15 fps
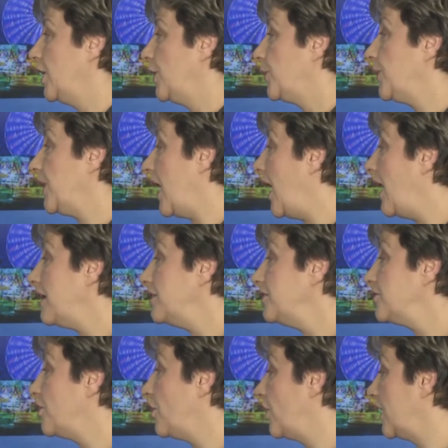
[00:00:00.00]
We aren't
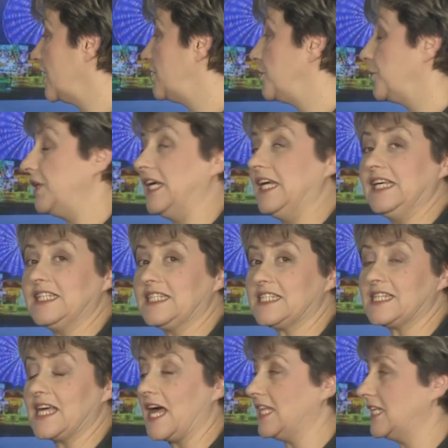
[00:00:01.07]
going to eat
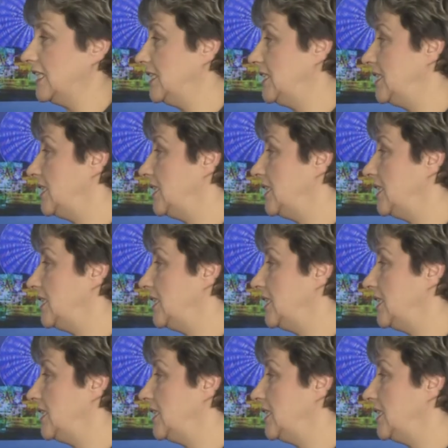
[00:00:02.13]
salad,